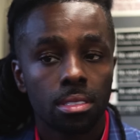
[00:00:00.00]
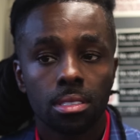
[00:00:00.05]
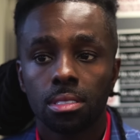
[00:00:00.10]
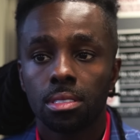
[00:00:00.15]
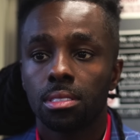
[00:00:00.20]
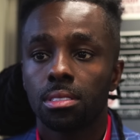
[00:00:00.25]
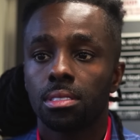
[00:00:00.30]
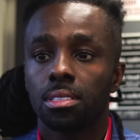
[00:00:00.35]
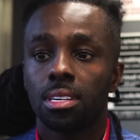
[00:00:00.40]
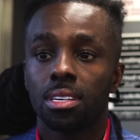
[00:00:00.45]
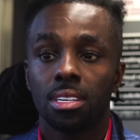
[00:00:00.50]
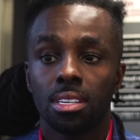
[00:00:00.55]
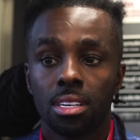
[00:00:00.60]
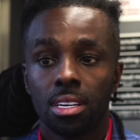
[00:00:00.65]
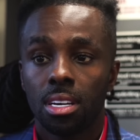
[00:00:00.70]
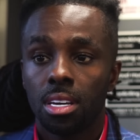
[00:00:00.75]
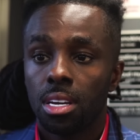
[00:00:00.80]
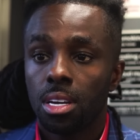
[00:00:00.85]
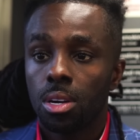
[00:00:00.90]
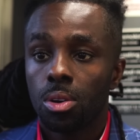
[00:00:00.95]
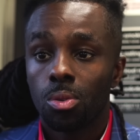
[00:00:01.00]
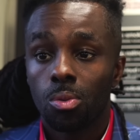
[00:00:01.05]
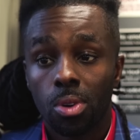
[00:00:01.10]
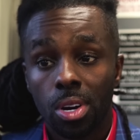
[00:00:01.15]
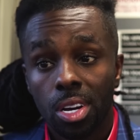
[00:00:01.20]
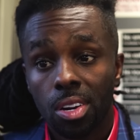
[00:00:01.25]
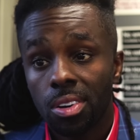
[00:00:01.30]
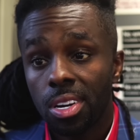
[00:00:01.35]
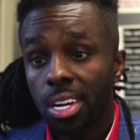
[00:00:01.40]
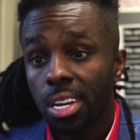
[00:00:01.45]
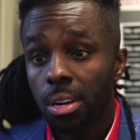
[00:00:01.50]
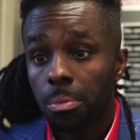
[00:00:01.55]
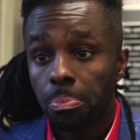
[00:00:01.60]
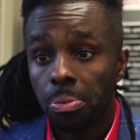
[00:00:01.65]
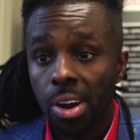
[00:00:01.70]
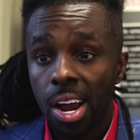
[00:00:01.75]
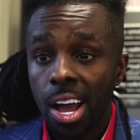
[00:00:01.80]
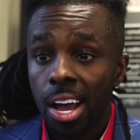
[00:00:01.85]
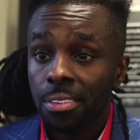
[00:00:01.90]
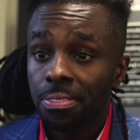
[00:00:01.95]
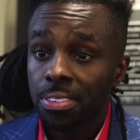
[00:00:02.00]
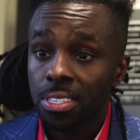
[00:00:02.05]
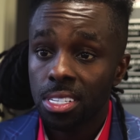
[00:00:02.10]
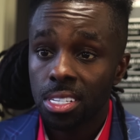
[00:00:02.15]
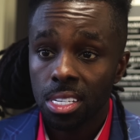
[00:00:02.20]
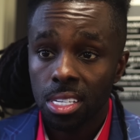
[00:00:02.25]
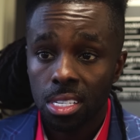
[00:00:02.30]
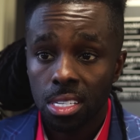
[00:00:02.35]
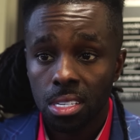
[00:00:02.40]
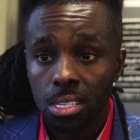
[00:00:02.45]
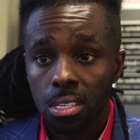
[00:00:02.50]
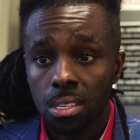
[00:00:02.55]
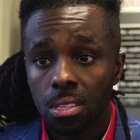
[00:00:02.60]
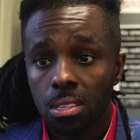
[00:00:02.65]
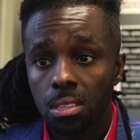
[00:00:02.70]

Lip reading: Amen, real nigga prophecies.